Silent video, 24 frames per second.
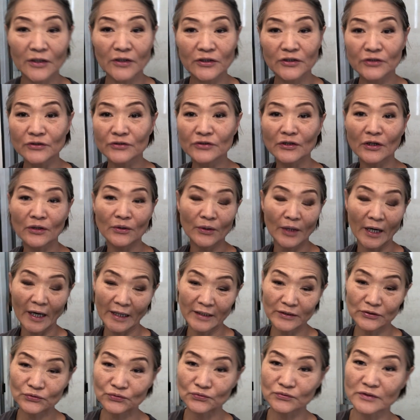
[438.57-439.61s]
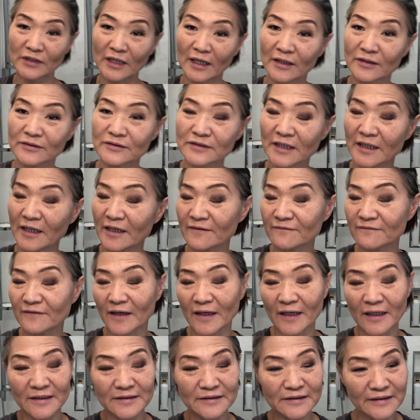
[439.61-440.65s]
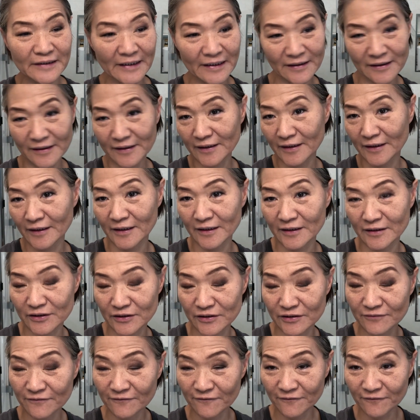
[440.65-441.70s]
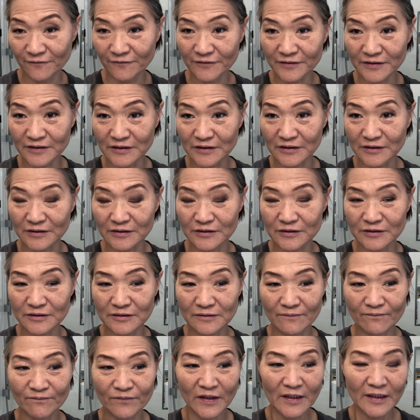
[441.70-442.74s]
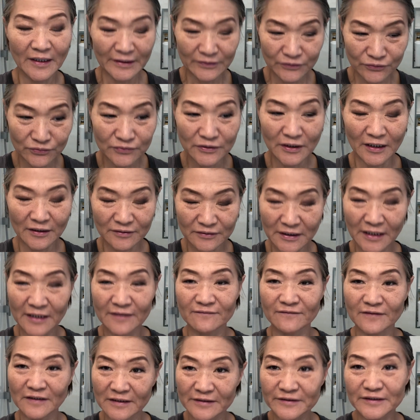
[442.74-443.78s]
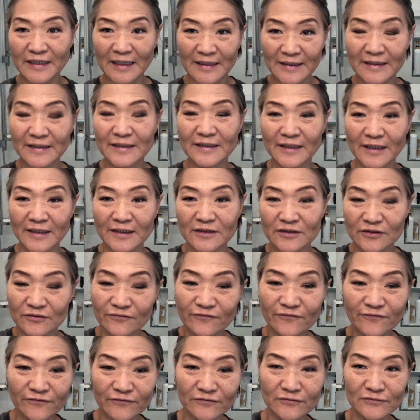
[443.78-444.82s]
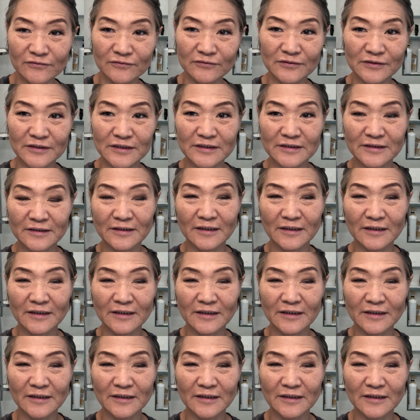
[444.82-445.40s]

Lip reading: You know, I do not have a delicate feet. I do not have a delicate feet.